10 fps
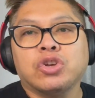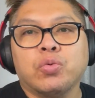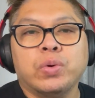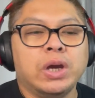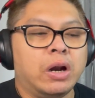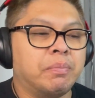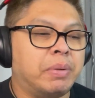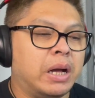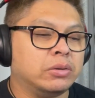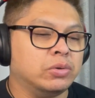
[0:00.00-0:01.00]
So we are
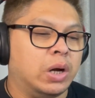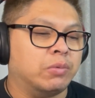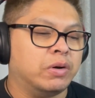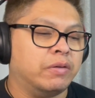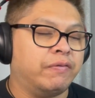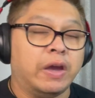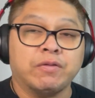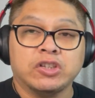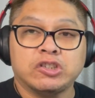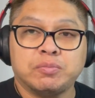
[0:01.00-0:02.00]
back to our
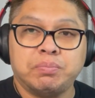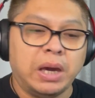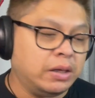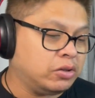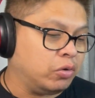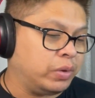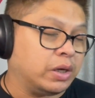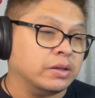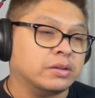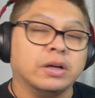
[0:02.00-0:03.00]
favorite space so we
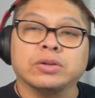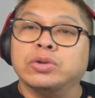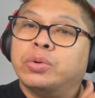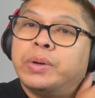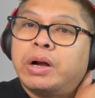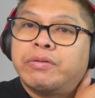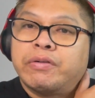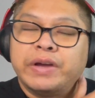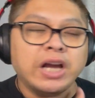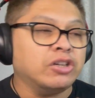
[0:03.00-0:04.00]
can start doing our
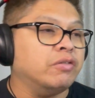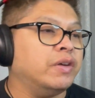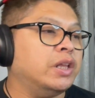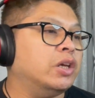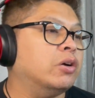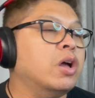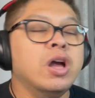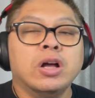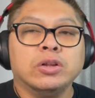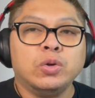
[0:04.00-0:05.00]
reaction video
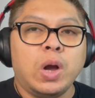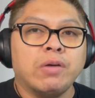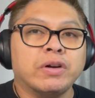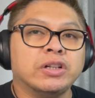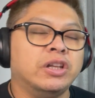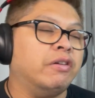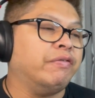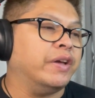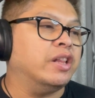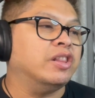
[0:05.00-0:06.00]
to our dear
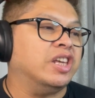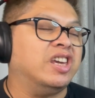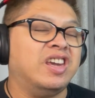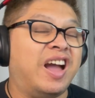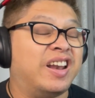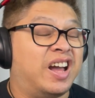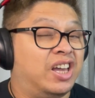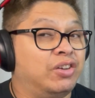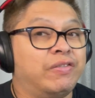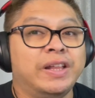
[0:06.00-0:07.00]
friend
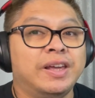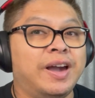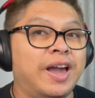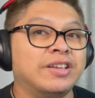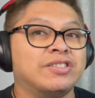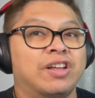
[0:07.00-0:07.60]
Diana. Are you ready guys?